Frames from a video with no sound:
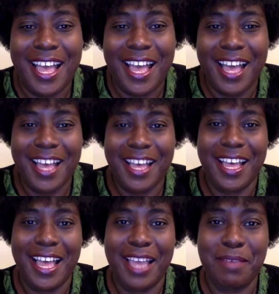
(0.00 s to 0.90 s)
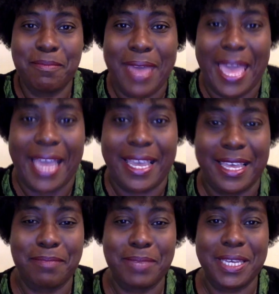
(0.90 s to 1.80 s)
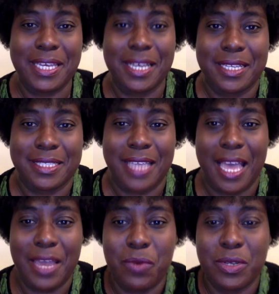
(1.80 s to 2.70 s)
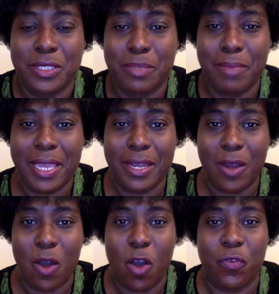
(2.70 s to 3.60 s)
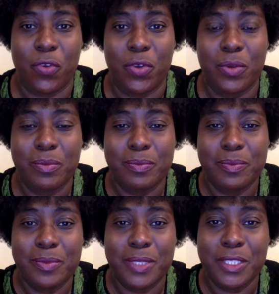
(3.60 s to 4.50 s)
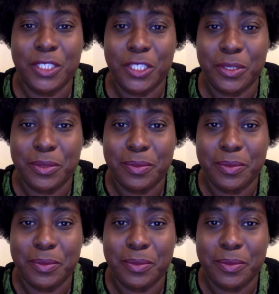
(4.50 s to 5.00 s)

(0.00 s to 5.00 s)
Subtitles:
I'm back because I want to make an offer to you.